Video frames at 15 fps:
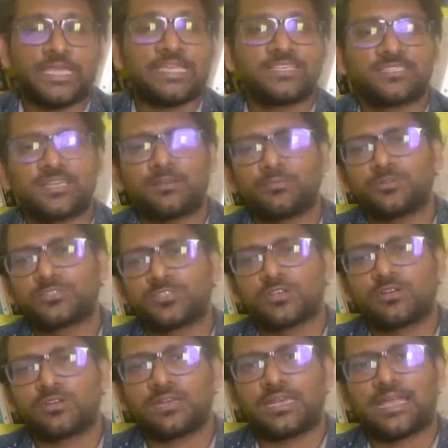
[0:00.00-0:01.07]
Examples
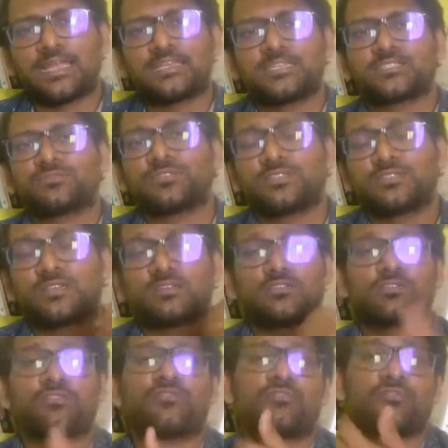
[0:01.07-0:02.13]
are lands that
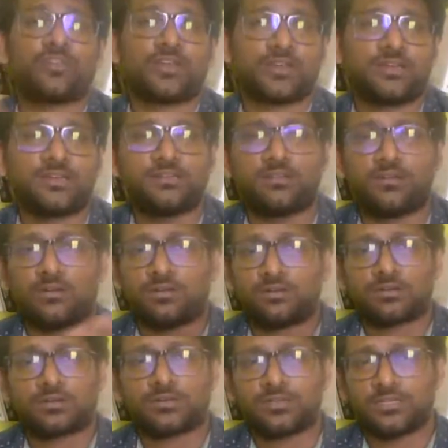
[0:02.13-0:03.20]
are flooded
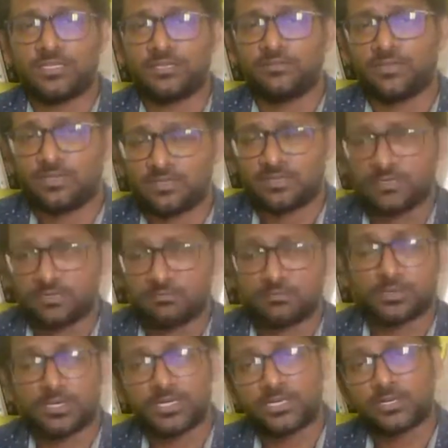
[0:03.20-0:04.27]
or even
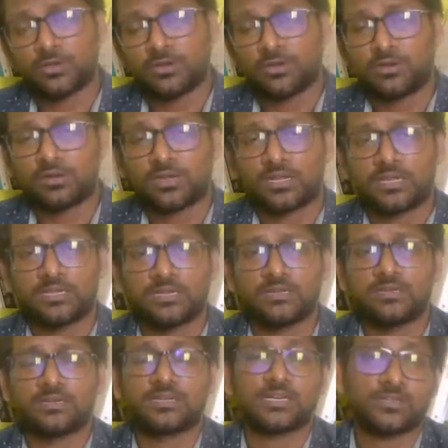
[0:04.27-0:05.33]
burnt or
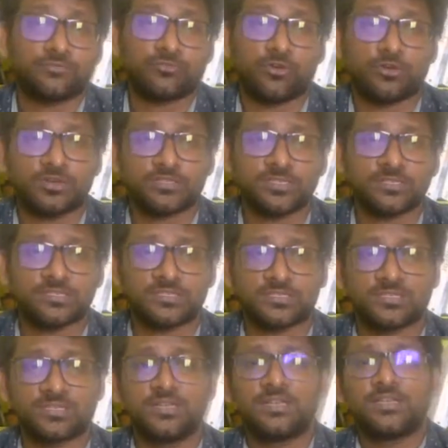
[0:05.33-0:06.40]
cut
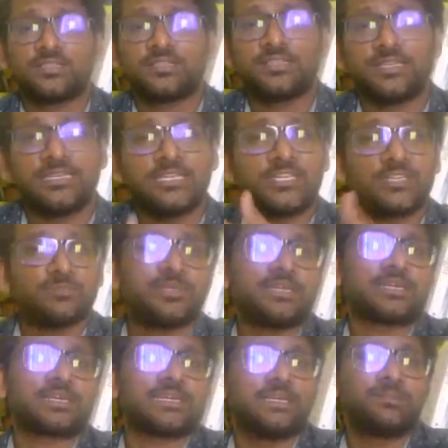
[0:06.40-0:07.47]
forests. They need to be
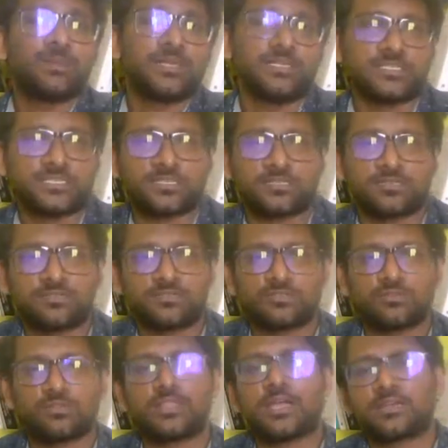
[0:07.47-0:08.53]
replaced.
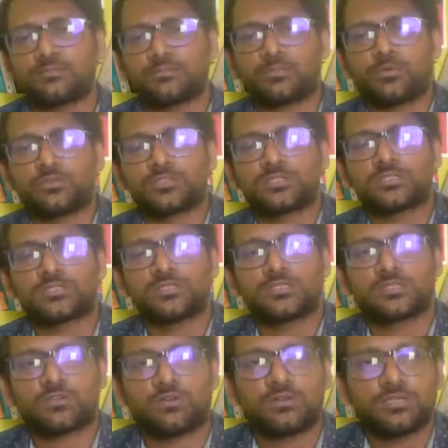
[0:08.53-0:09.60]
So that process
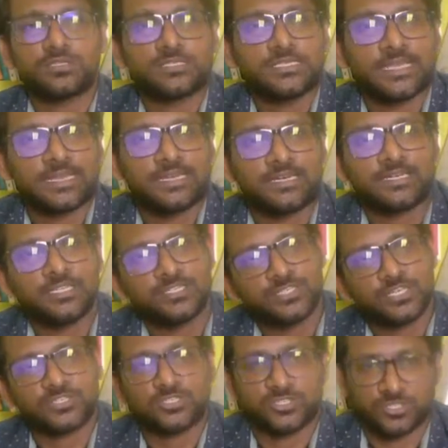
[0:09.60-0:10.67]
is called secondary
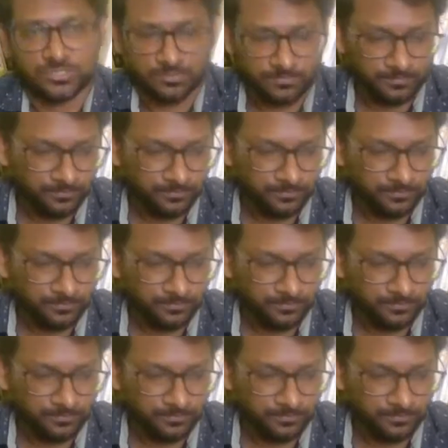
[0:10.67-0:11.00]
succession.